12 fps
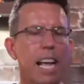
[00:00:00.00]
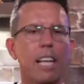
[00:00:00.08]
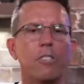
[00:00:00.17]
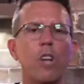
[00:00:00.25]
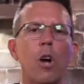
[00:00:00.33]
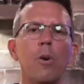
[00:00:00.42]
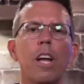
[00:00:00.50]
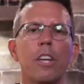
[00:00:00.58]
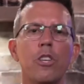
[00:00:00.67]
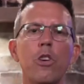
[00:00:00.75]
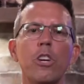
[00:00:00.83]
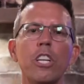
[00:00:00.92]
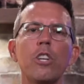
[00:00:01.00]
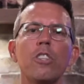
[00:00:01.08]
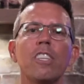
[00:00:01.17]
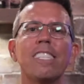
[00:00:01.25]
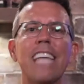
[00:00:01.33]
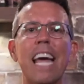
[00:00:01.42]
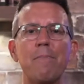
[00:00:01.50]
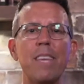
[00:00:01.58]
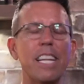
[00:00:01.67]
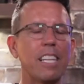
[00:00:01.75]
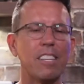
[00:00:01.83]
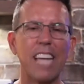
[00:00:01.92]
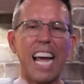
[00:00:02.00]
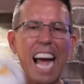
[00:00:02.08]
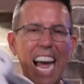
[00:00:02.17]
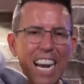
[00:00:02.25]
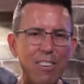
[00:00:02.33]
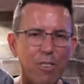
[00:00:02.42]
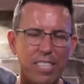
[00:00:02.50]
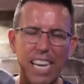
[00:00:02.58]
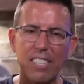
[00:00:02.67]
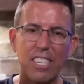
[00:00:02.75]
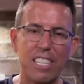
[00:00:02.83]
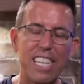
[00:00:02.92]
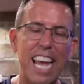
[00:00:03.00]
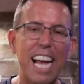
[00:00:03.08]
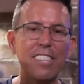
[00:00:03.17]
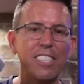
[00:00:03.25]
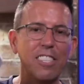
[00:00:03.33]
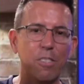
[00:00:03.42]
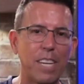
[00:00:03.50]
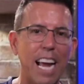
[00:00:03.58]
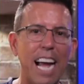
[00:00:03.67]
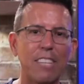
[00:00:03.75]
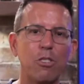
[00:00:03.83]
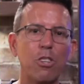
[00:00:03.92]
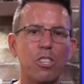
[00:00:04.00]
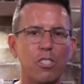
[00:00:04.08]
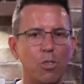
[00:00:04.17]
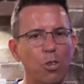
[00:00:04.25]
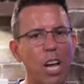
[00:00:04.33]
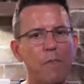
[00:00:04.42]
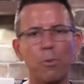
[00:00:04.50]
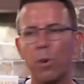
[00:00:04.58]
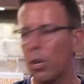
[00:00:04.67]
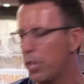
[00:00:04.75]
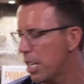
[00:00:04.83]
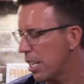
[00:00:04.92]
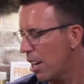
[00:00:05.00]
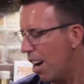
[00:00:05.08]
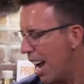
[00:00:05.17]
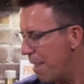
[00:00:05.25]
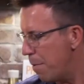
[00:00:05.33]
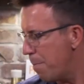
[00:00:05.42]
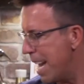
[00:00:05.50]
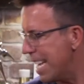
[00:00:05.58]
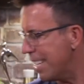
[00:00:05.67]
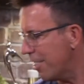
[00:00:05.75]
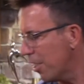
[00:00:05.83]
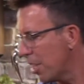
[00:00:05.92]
So you can do the same thing. There's hundreds, actually thousands of cartoonists all over the world that you could hire for pennies on the